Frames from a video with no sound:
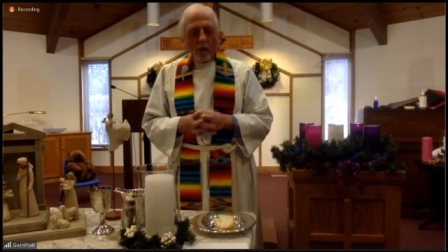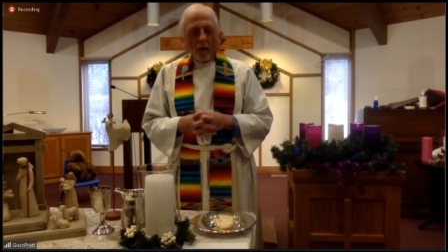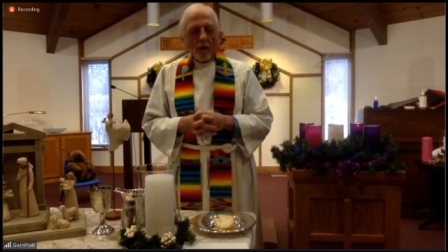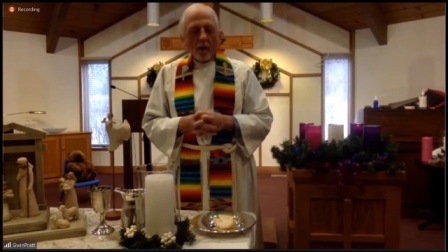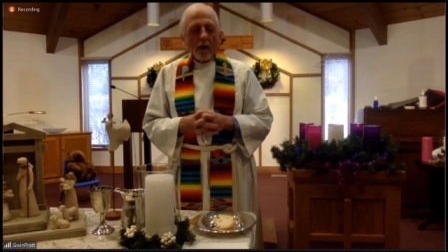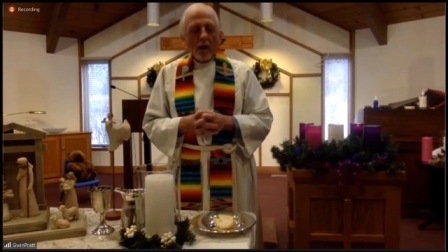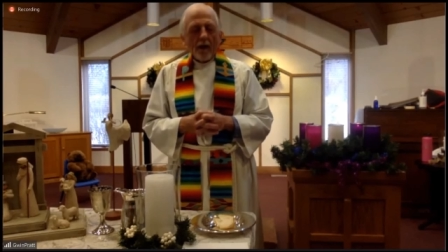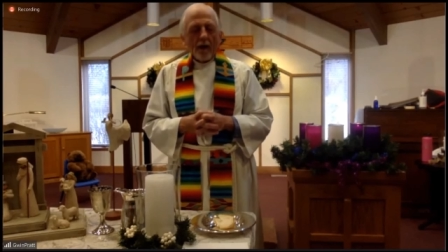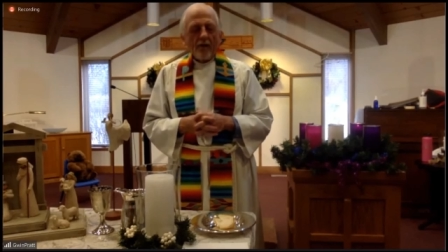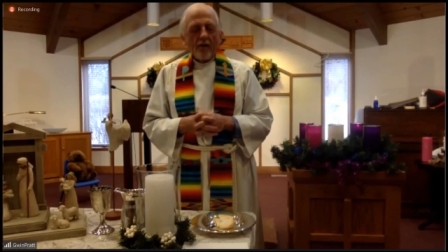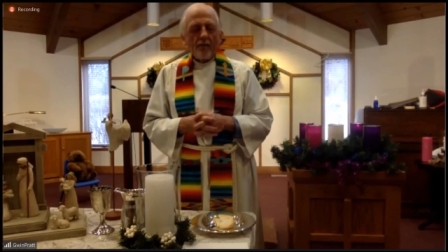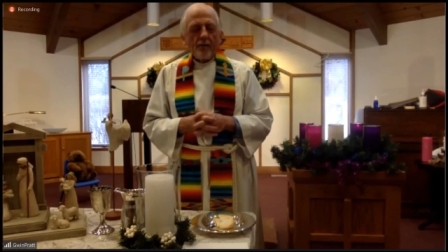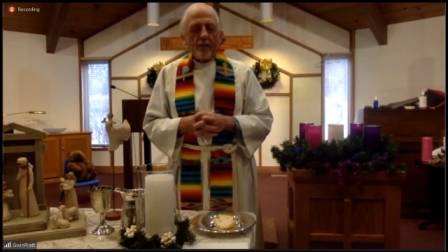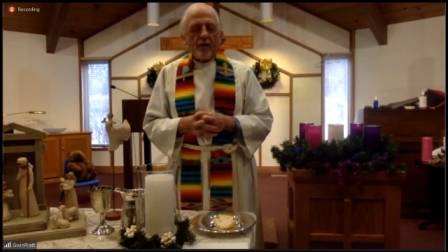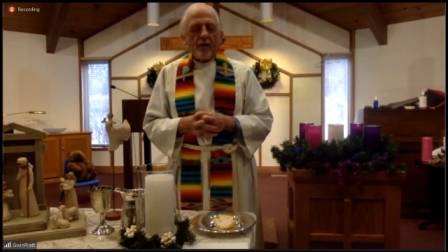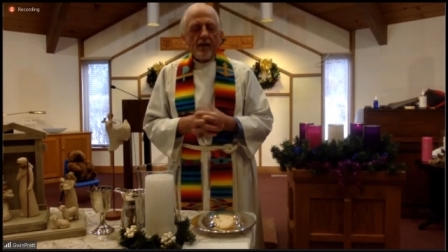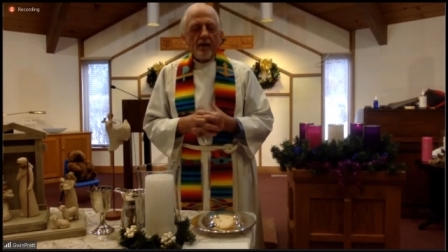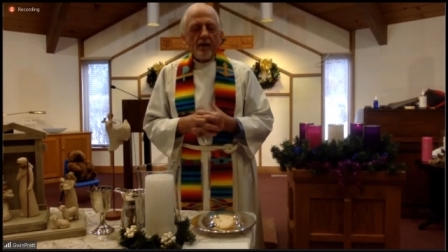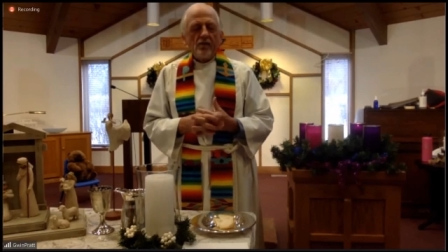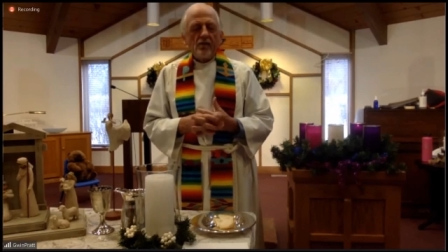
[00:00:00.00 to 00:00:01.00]
God of
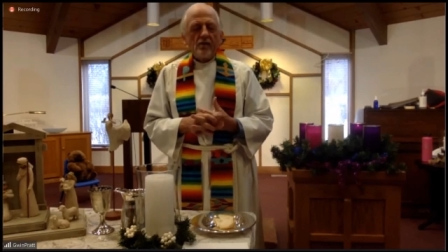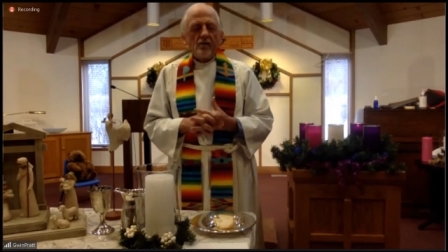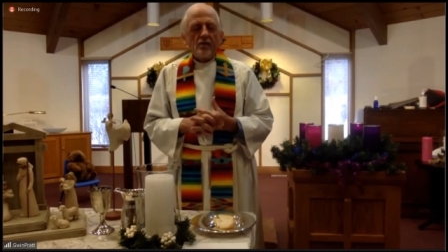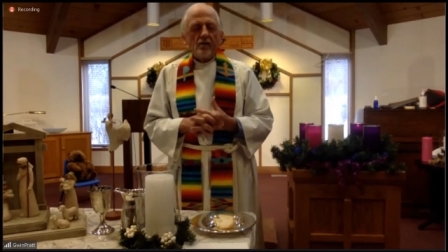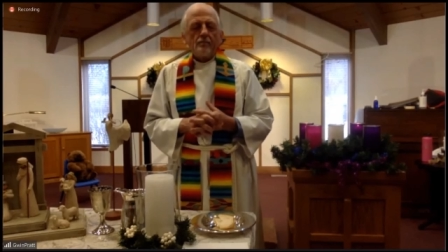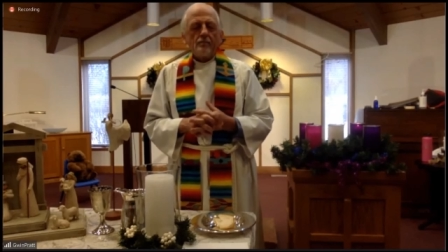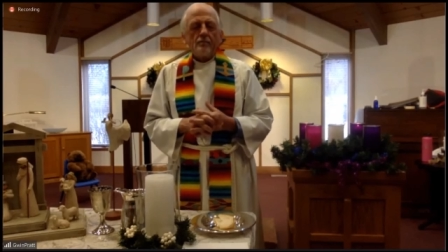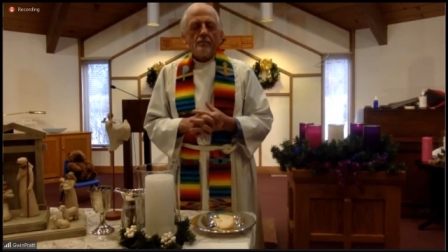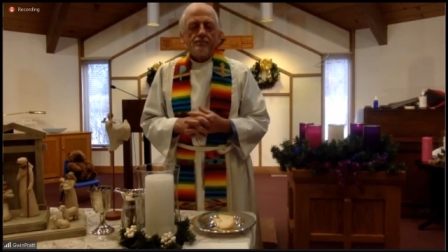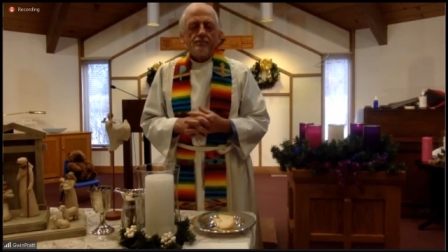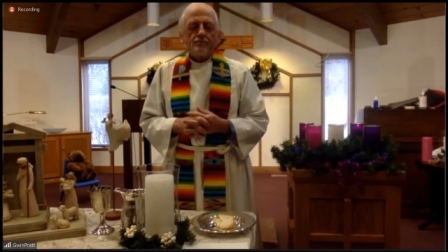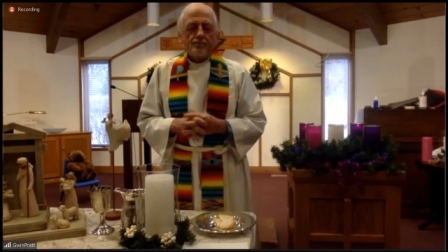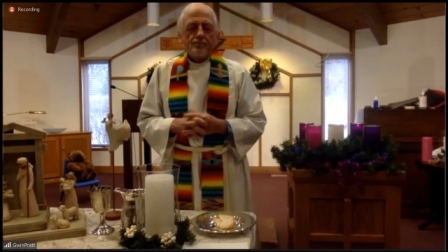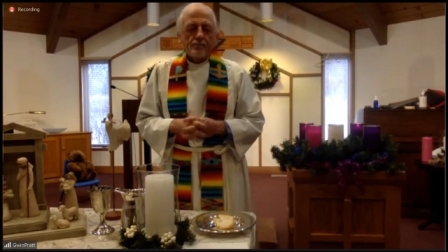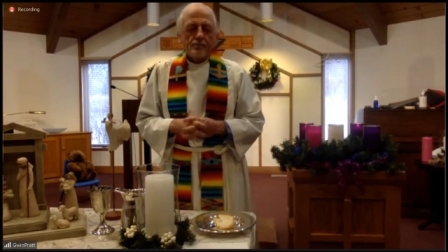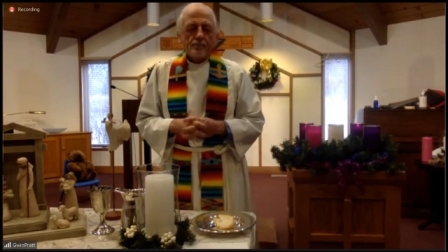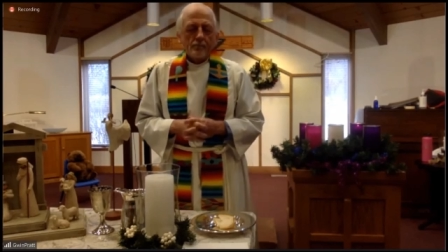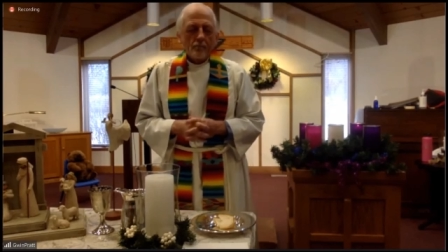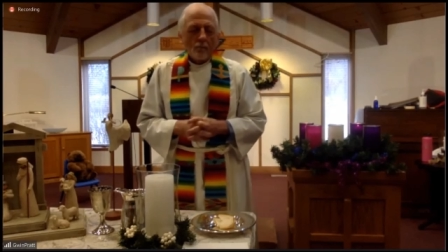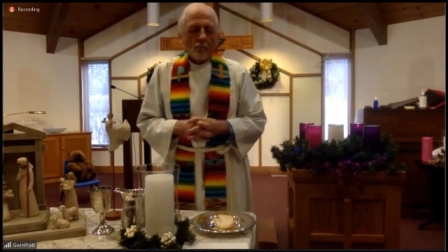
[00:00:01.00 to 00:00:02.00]
peace,
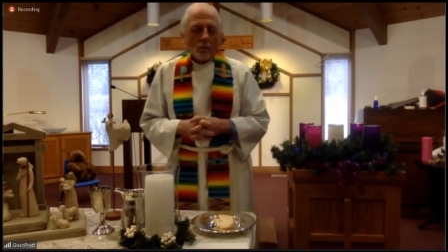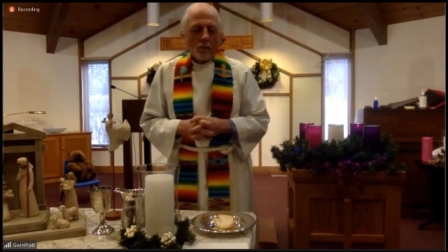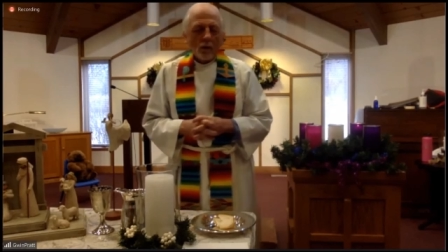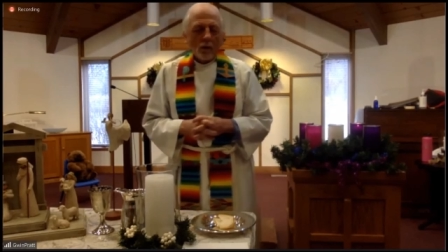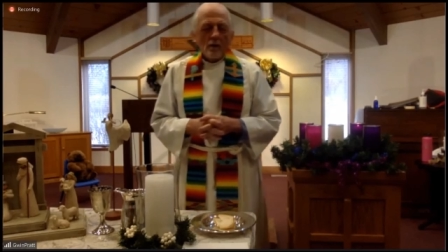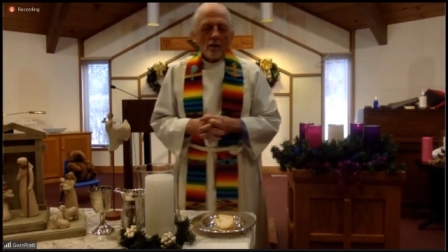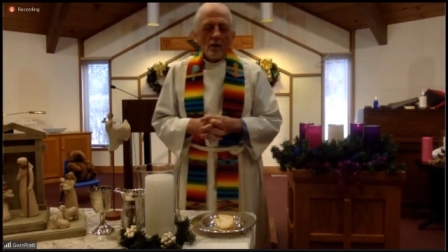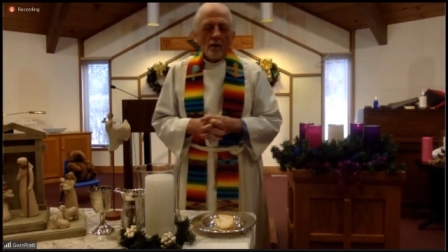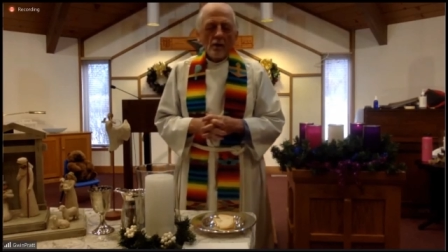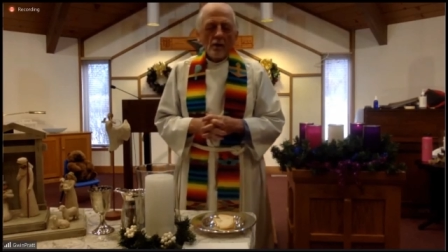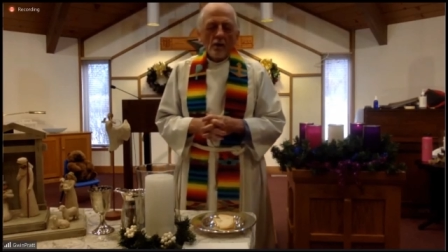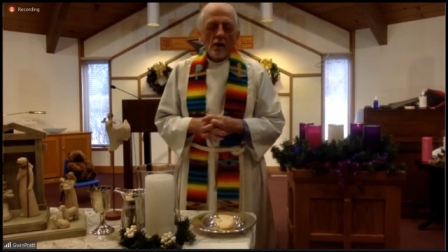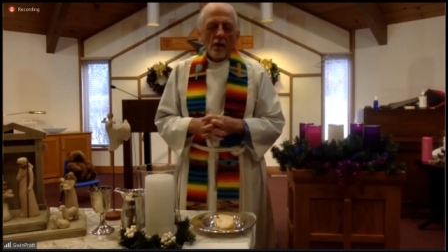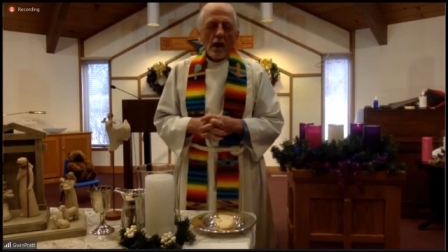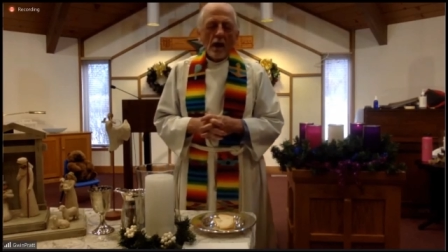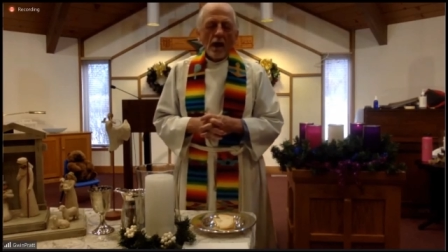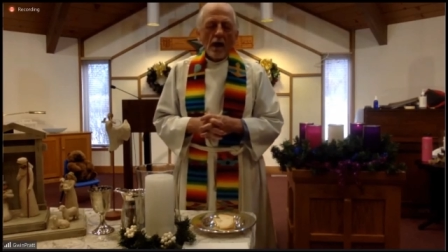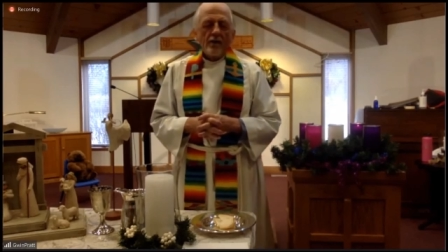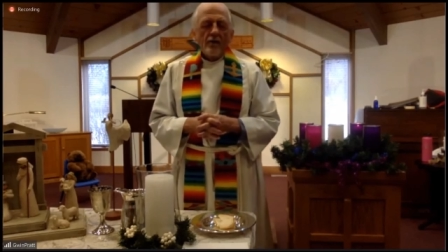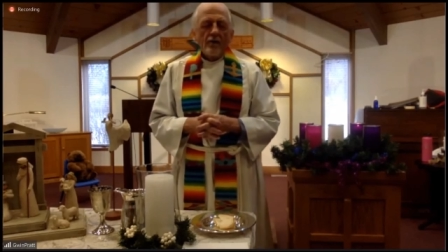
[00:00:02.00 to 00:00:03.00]

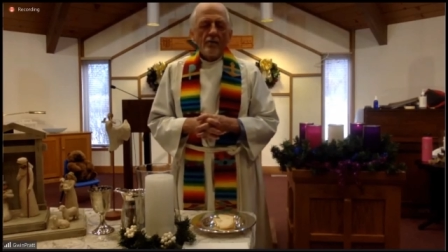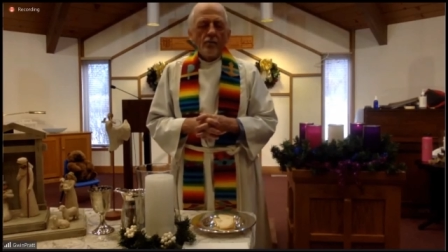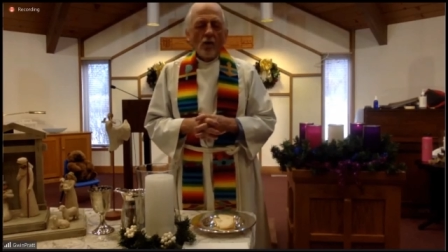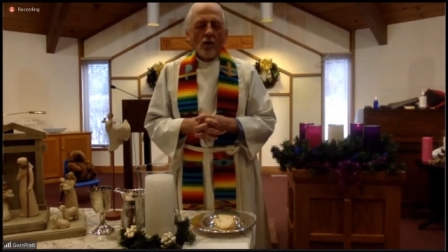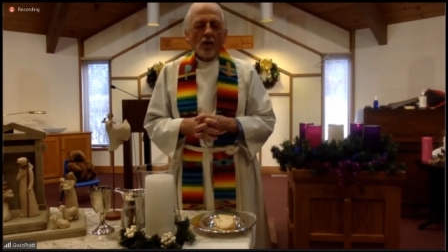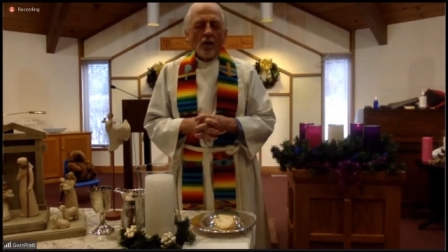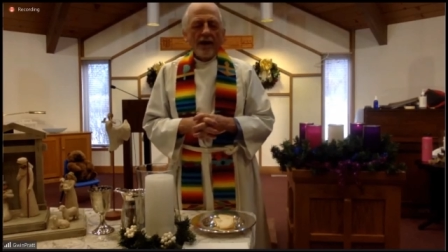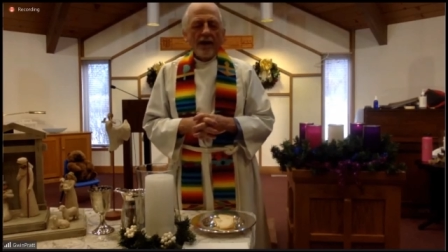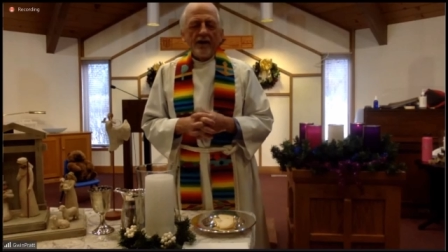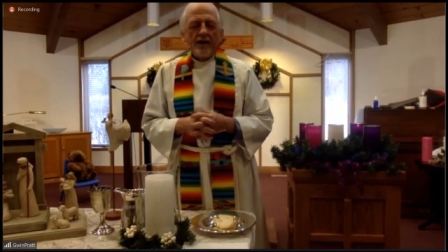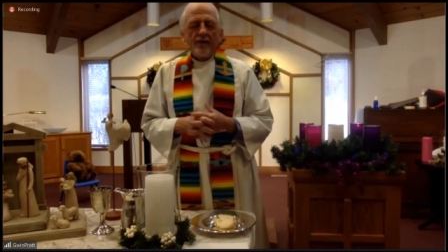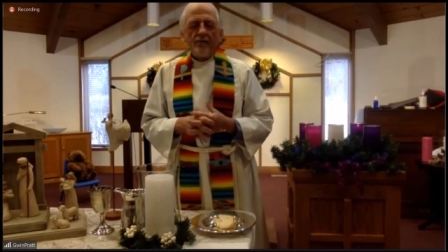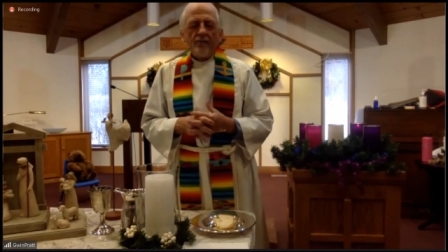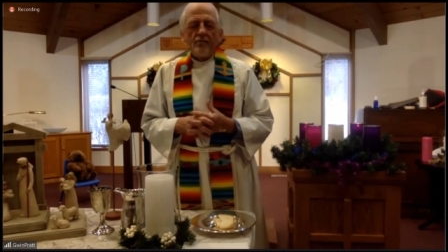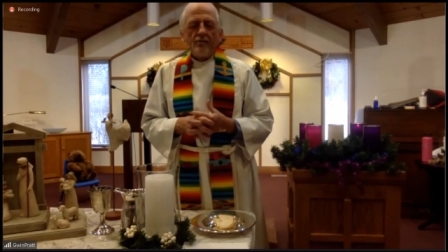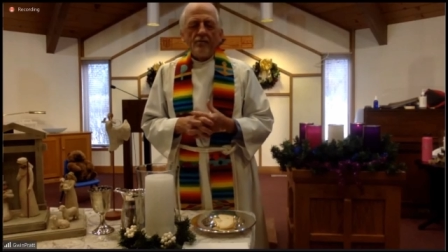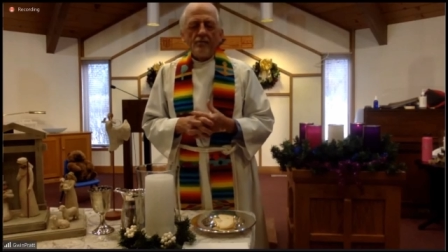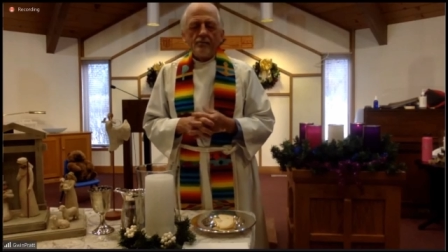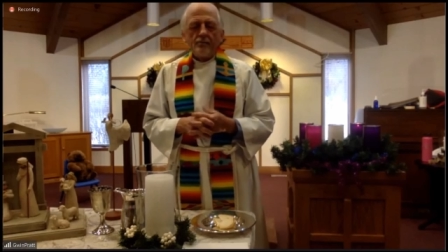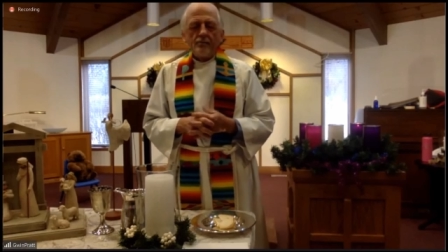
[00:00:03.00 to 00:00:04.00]
God of
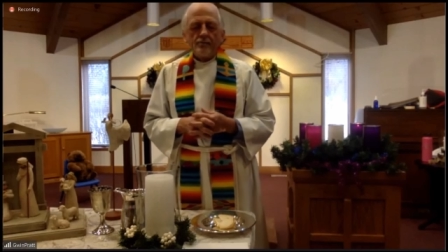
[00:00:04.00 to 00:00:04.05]
bread,